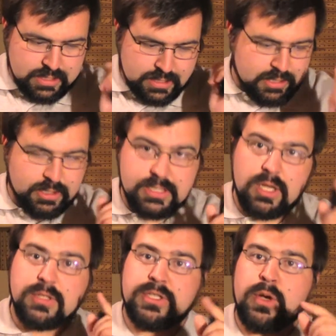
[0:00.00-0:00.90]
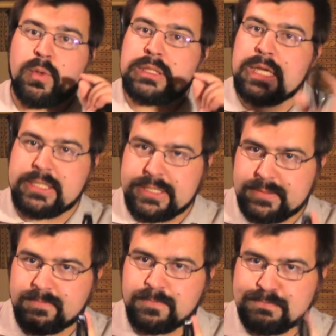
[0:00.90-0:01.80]
There is also
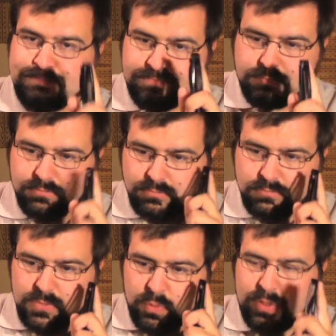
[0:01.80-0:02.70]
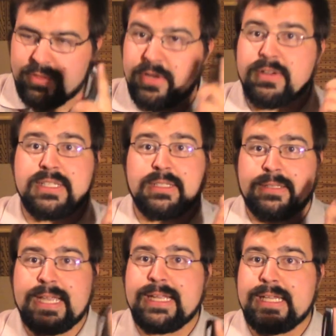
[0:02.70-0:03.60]
London, where there is a
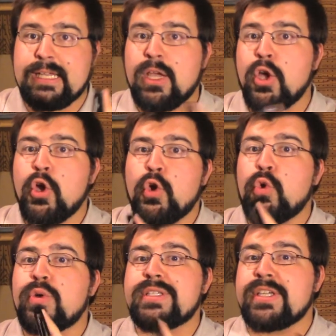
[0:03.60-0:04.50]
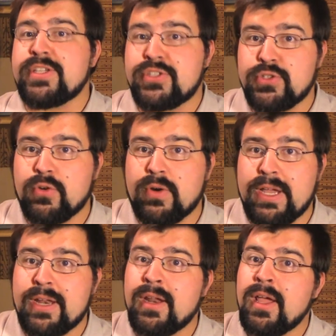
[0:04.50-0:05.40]
lady who is a
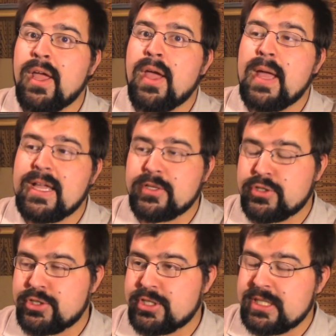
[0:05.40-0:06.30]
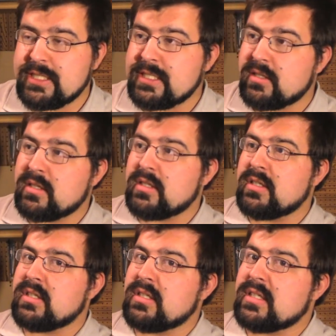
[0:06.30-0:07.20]
historian, and she
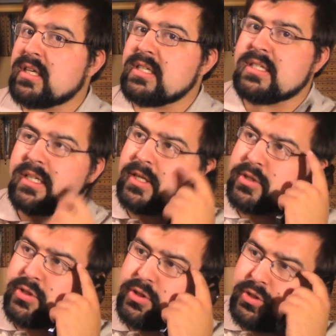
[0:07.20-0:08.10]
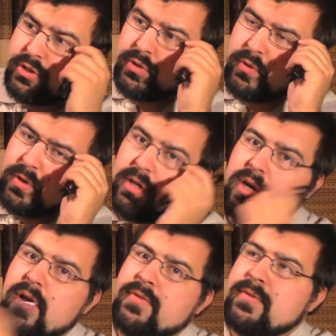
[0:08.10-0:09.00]
does like a tour
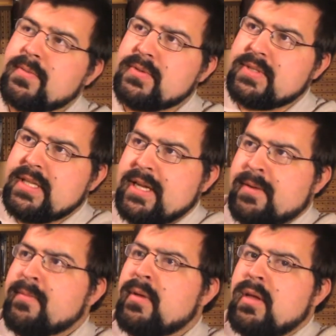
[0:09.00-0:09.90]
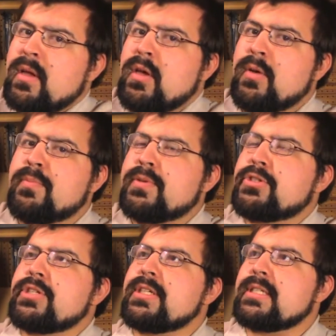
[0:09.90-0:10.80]
of a museum, but
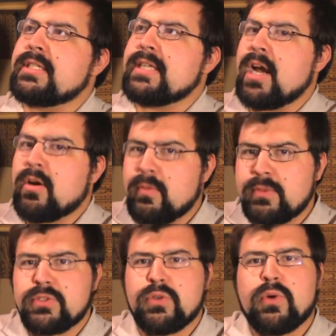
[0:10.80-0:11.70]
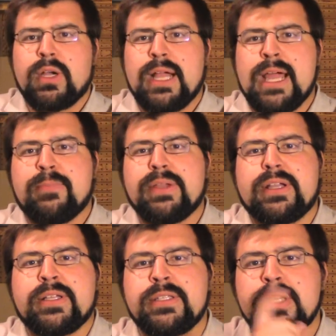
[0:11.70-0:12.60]
she is a terrible tour guide
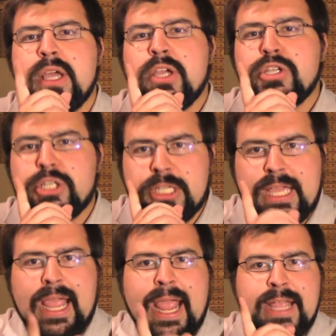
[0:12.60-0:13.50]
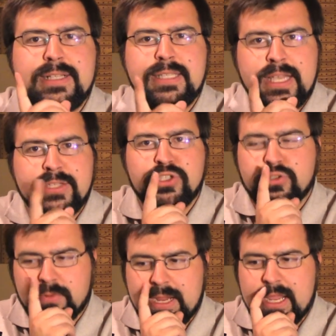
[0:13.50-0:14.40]
because she hates
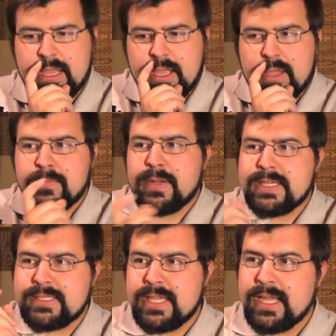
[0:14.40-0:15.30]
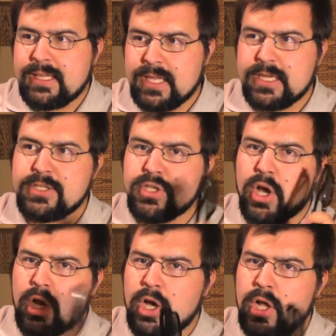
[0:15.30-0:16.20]
history by saying that it's
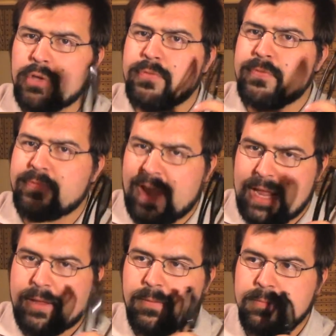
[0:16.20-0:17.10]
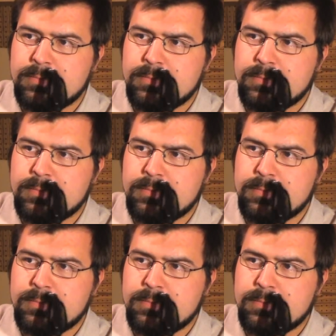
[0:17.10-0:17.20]
all fake.